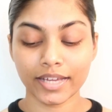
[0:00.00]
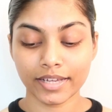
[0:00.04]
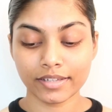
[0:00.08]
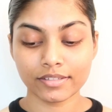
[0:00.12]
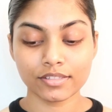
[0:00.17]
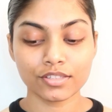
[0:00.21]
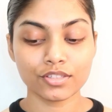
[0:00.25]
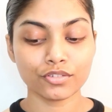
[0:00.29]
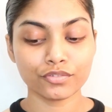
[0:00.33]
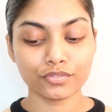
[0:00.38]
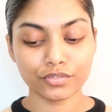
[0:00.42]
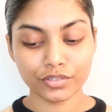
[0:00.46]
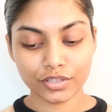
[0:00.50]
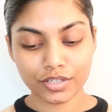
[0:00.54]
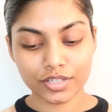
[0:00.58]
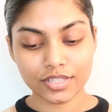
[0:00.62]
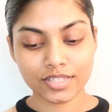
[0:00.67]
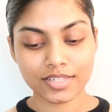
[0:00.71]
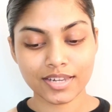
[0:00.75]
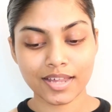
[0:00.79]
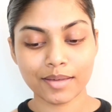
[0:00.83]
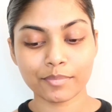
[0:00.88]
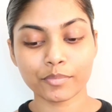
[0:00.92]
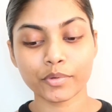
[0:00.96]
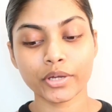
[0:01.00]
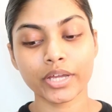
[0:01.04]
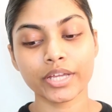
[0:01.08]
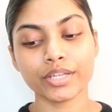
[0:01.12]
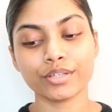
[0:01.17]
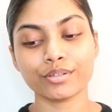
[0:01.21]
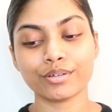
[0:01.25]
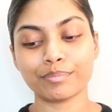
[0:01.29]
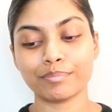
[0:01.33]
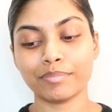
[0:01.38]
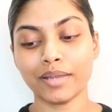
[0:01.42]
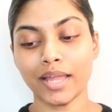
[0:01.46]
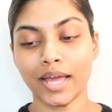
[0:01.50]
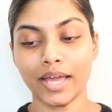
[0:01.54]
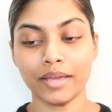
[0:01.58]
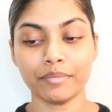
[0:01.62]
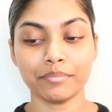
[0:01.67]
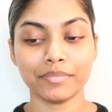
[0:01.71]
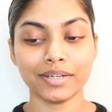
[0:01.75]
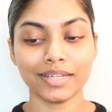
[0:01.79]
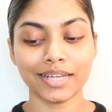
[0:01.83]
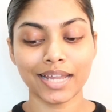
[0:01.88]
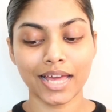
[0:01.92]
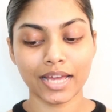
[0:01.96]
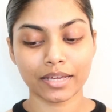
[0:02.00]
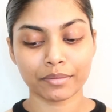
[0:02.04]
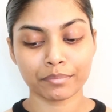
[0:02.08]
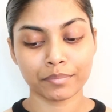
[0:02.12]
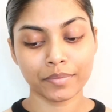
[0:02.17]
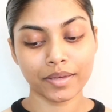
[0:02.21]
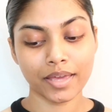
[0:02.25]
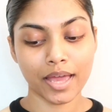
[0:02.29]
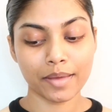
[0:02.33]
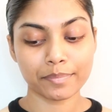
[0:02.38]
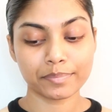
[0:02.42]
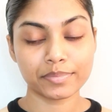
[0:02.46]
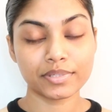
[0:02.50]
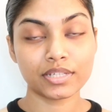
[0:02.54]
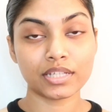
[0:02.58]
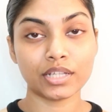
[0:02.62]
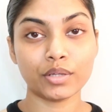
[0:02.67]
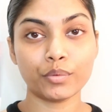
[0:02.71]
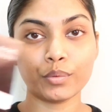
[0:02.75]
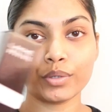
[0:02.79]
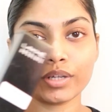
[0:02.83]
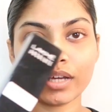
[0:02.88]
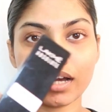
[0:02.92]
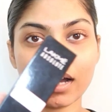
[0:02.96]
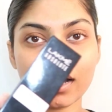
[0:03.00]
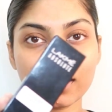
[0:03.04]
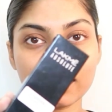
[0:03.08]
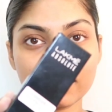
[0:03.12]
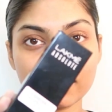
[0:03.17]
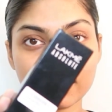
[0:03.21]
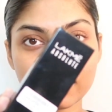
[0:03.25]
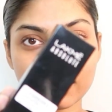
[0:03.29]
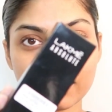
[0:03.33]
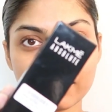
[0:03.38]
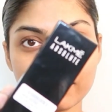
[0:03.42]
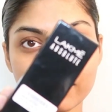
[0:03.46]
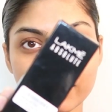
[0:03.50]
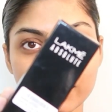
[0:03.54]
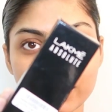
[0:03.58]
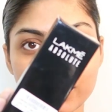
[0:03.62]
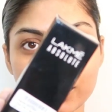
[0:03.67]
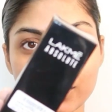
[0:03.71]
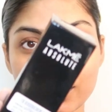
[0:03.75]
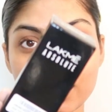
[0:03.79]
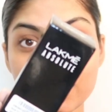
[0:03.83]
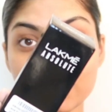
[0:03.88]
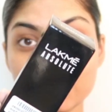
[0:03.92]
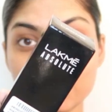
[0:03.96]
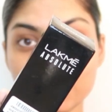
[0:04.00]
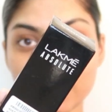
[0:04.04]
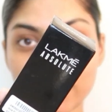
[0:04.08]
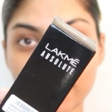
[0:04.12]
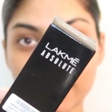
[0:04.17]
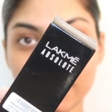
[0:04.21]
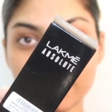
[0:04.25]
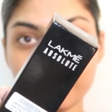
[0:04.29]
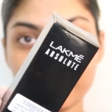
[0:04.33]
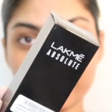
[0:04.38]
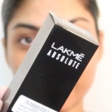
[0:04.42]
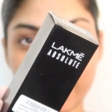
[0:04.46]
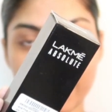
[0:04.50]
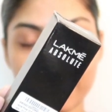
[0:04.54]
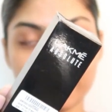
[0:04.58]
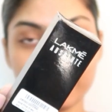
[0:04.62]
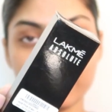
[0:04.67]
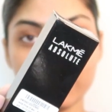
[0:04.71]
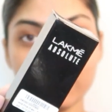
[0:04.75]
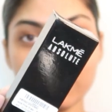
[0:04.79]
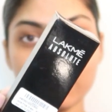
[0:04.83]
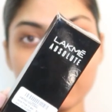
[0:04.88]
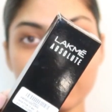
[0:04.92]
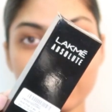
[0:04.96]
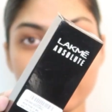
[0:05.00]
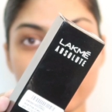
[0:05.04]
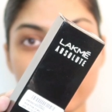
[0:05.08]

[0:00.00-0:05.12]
guys, so first I'm going to apply my Lakme Absolute Undercover Gel Primer,